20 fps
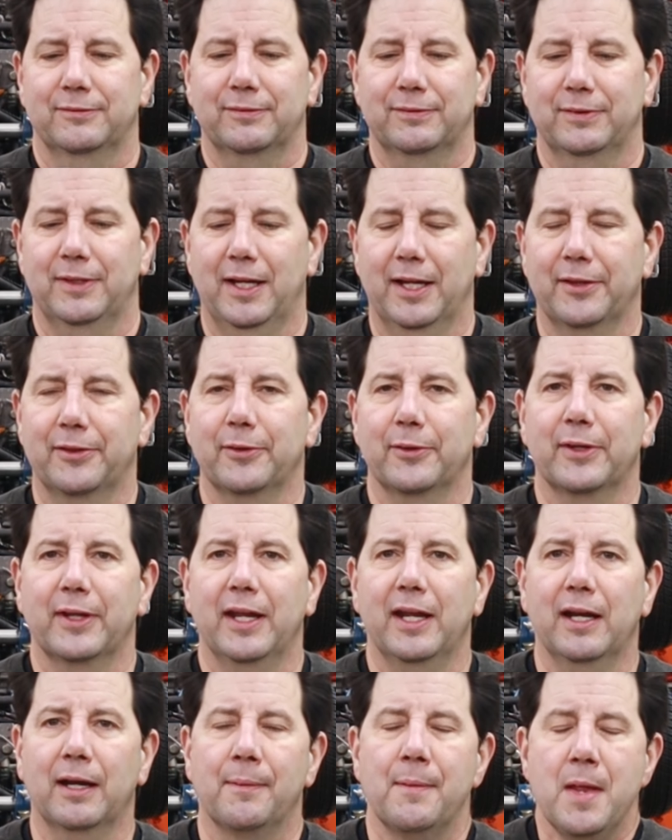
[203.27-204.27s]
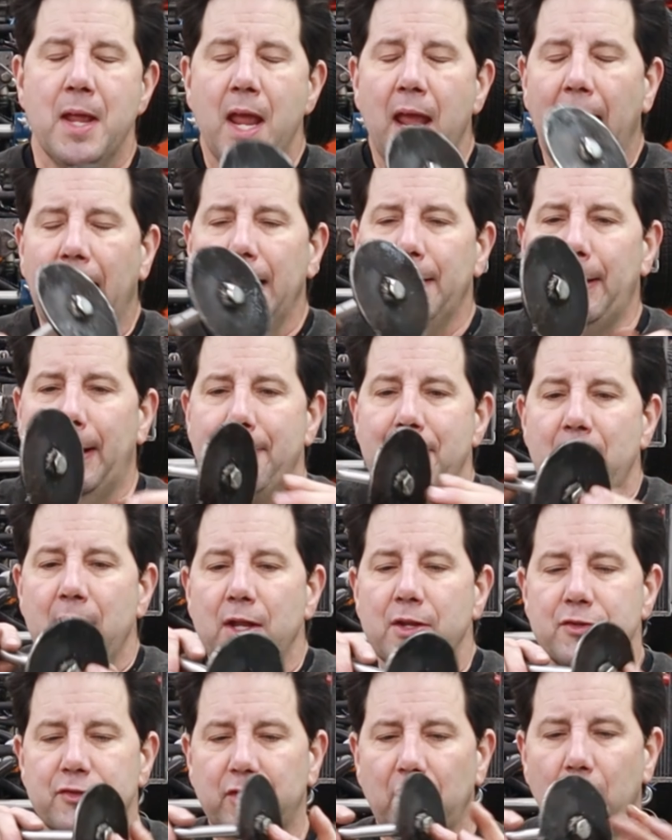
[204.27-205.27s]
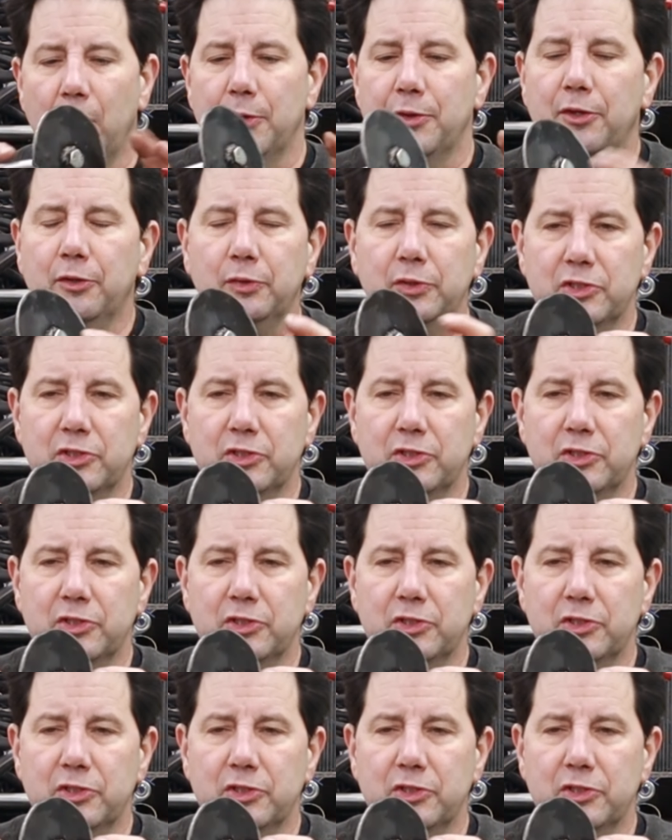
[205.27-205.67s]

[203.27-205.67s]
Fly through the air. Anyway, so this